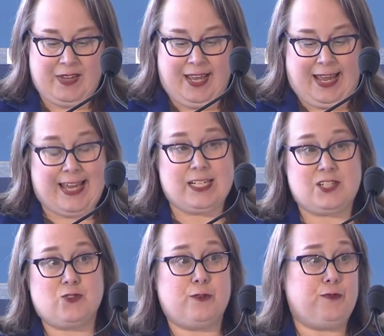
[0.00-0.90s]
And
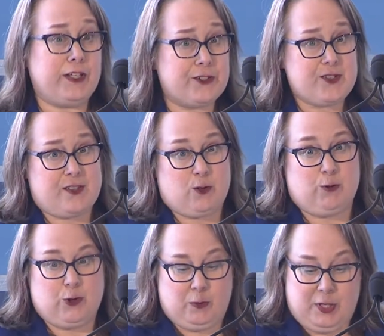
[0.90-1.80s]
to the funders in the
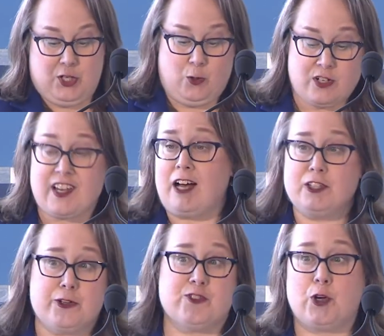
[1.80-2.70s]
room, your
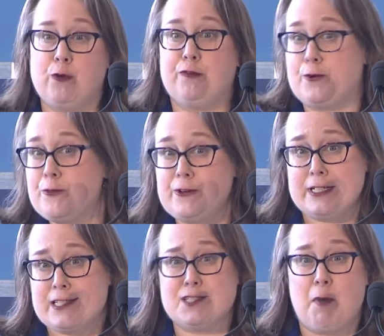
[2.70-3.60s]
dollars go further
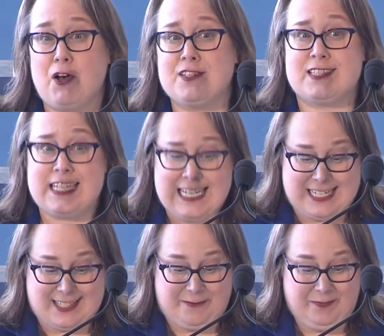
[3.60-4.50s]
in small cities.